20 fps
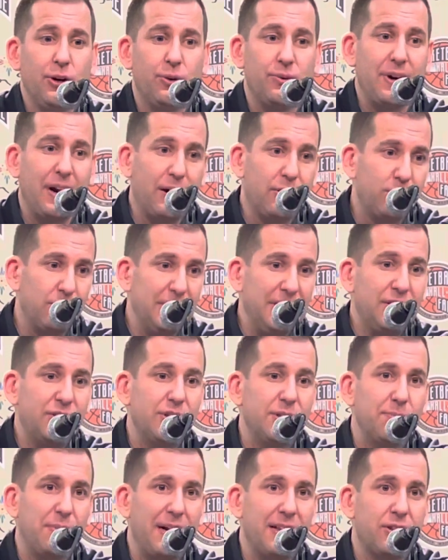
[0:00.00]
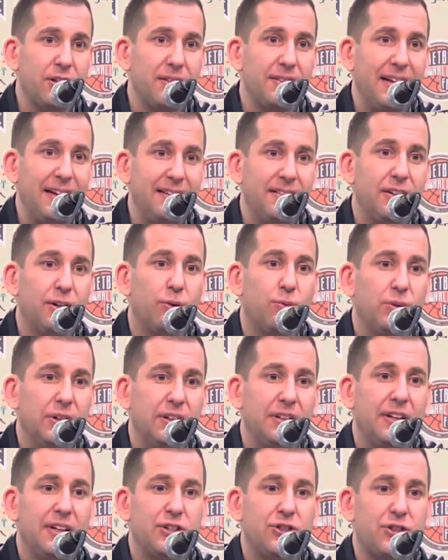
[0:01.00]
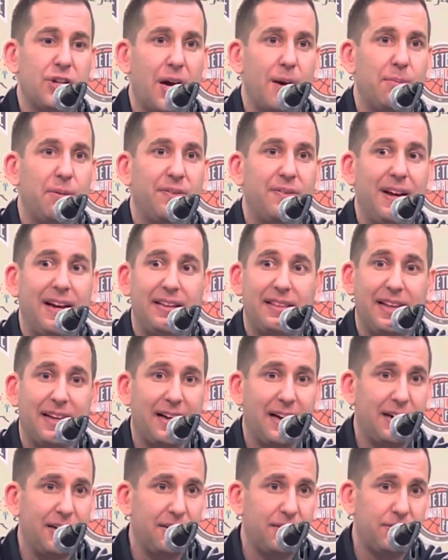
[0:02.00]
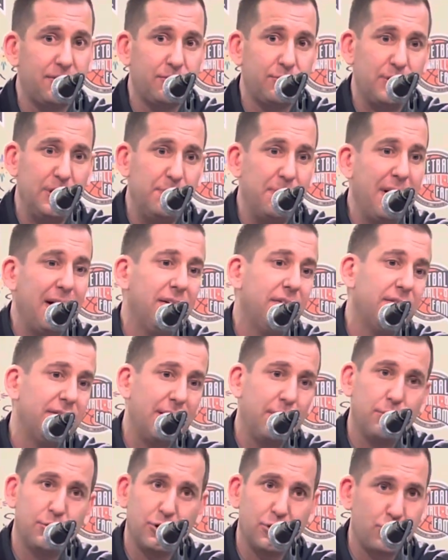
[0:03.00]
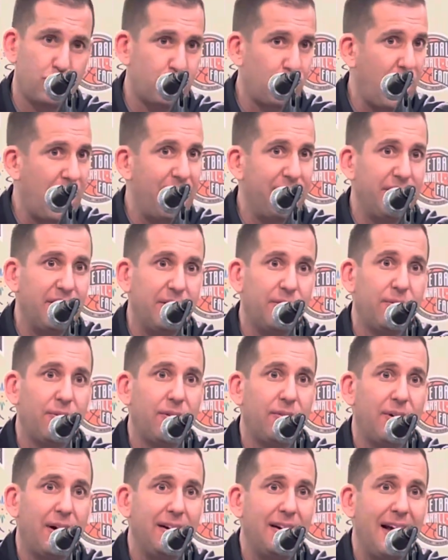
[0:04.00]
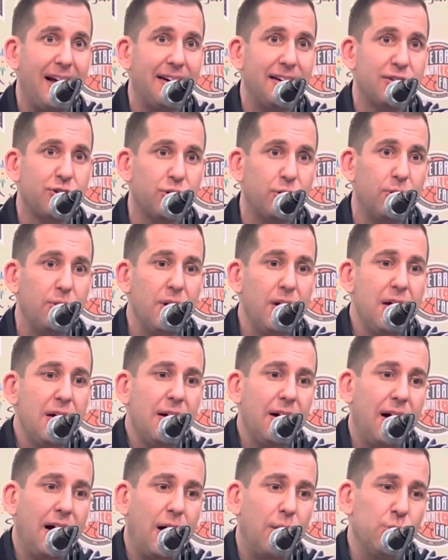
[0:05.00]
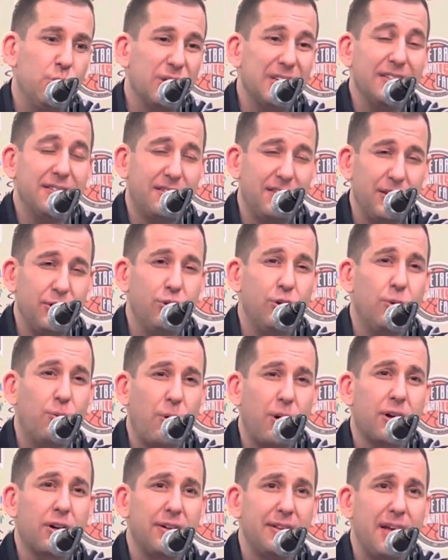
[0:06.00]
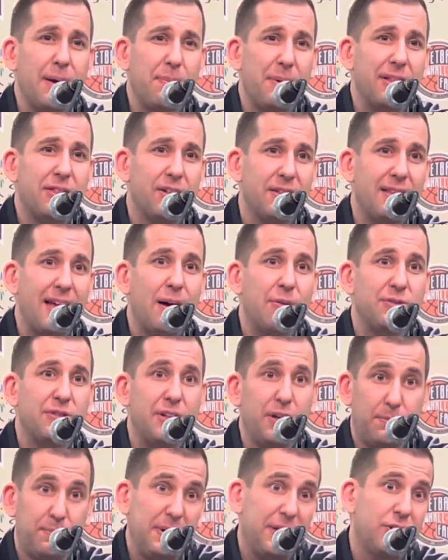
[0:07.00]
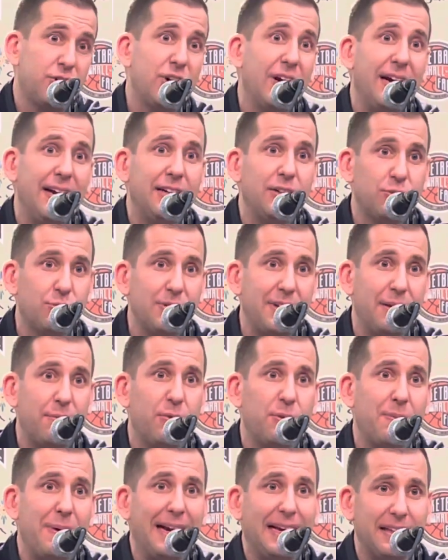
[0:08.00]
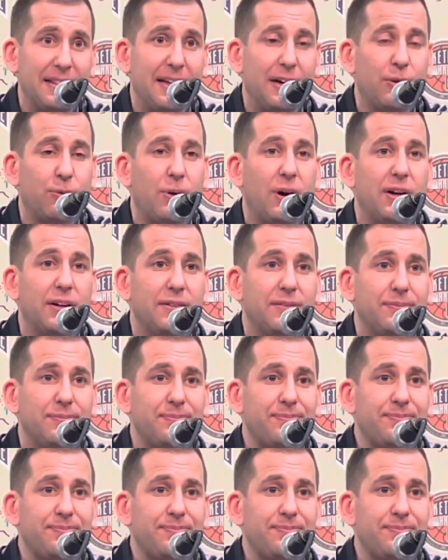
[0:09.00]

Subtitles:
know, not reaching. But I thought they did a really nice job of, hey, they got a rebound. They were just driving it right at us. So I will continue to work on that. But I thought that was their big change when they were making their run.